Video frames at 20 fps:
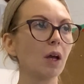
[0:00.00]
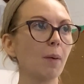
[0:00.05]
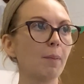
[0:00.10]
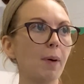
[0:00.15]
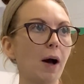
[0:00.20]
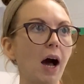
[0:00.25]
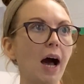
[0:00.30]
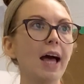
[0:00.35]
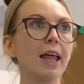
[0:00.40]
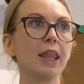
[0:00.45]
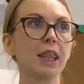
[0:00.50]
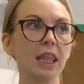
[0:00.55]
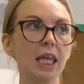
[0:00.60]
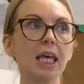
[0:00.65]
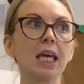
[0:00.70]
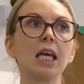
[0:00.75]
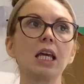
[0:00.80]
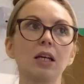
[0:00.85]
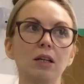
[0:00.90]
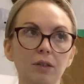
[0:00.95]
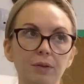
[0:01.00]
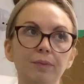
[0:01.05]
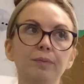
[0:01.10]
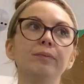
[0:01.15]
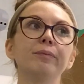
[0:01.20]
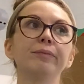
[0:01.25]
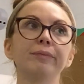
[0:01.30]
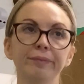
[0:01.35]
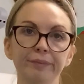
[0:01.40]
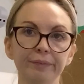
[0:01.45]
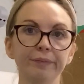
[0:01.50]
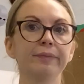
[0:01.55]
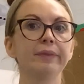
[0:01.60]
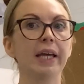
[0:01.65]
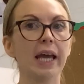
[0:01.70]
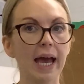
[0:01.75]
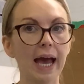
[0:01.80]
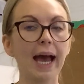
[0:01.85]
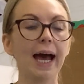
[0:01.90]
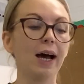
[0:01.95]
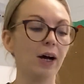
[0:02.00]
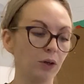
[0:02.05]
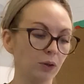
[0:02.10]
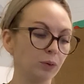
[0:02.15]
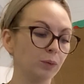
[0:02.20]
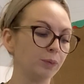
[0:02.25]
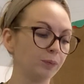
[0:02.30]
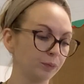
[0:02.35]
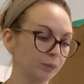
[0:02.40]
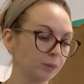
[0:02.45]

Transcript: But I think the owl,